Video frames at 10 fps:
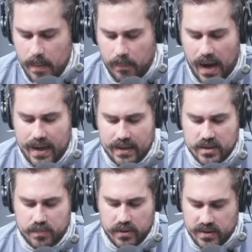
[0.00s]
buying
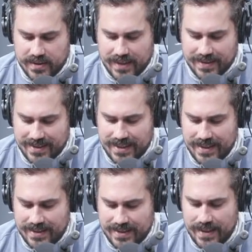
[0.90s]
experience. That's
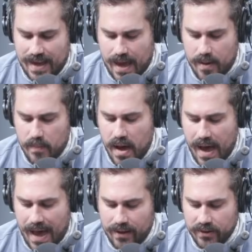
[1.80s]

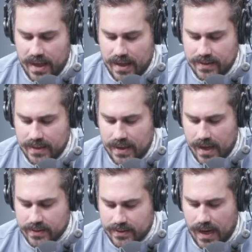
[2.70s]

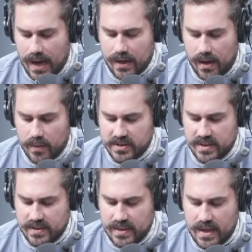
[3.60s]
ccmlens.com,
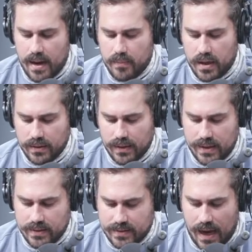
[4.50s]

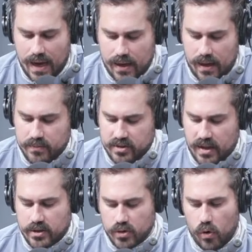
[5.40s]

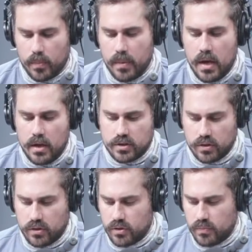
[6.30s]
ccmlens.com/corp to
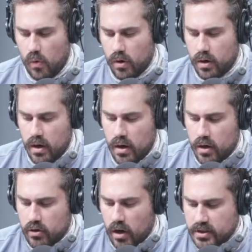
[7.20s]
learn more.
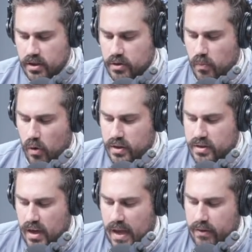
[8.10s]
Cross Country Mortgage,
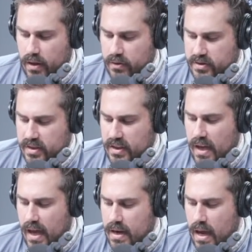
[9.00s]
LLC,
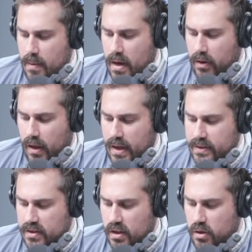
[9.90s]
NMLS